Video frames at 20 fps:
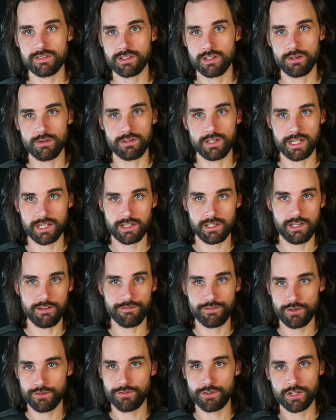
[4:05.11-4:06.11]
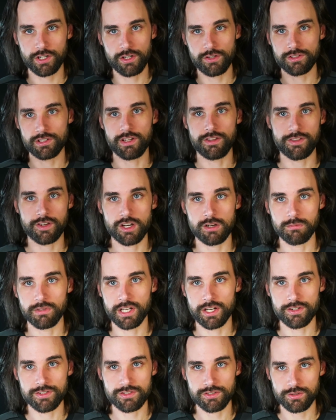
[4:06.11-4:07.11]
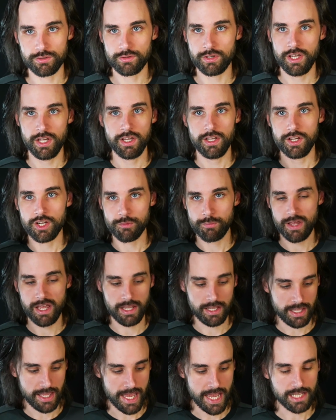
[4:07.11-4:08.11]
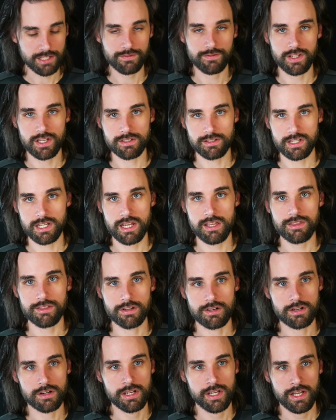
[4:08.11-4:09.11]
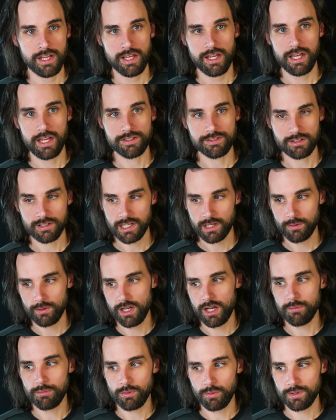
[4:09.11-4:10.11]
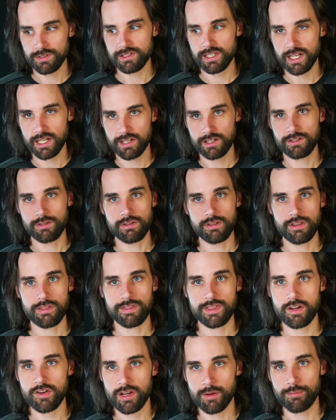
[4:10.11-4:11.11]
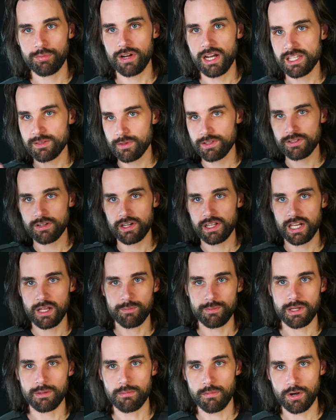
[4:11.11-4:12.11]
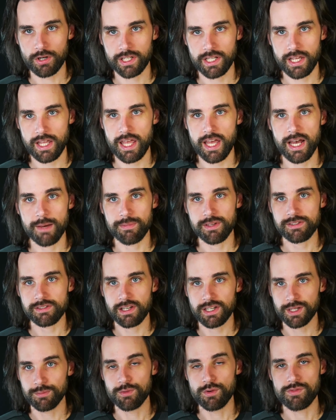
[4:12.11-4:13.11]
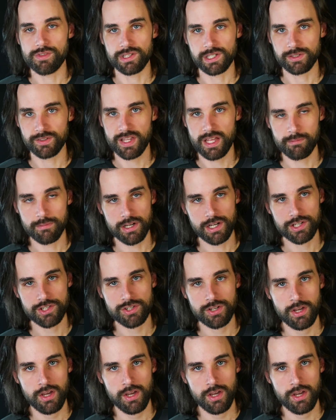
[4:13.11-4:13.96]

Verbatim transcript: So, like, if you're, if you're going to use an Ethereum layer two, you're paying gas fees in Ether. And so you're like, well, but what's that going to do to the Ethereum price? I mean, it's already got a big market cap. That's not going to move the needle that much.